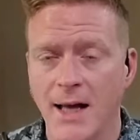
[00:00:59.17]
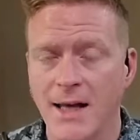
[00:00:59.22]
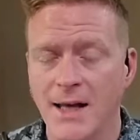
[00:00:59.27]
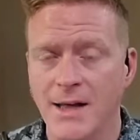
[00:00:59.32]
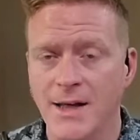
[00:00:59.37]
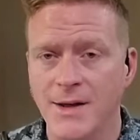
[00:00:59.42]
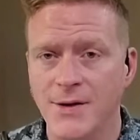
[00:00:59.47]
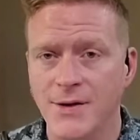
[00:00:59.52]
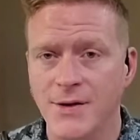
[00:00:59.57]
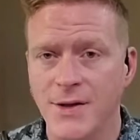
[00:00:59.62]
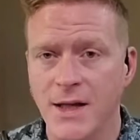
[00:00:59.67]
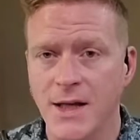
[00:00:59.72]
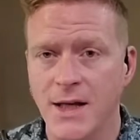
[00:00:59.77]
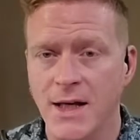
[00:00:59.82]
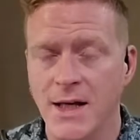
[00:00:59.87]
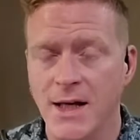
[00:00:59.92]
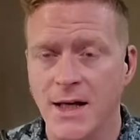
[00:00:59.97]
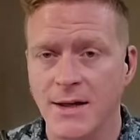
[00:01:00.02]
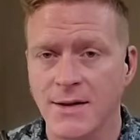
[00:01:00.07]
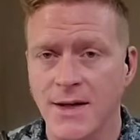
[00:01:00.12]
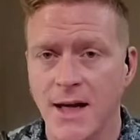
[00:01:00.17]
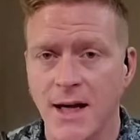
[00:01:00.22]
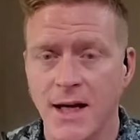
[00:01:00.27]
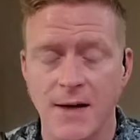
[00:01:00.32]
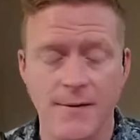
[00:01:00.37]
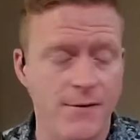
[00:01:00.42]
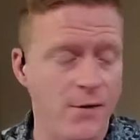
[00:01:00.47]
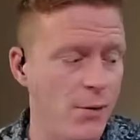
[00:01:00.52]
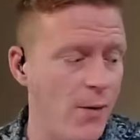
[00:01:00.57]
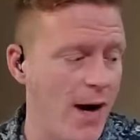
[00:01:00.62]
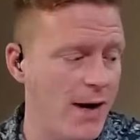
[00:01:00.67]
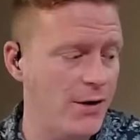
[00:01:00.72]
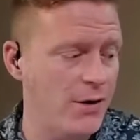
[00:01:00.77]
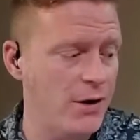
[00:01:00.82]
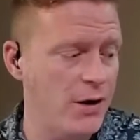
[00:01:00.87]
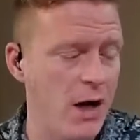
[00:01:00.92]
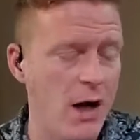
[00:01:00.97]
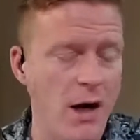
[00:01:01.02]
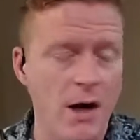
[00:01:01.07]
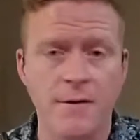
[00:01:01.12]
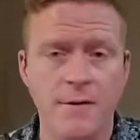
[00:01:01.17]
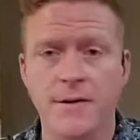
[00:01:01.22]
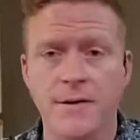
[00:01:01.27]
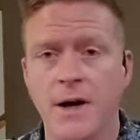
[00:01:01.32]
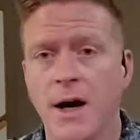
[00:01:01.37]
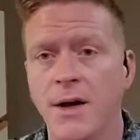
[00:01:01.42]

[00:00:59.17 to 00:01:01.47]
He is the executive director of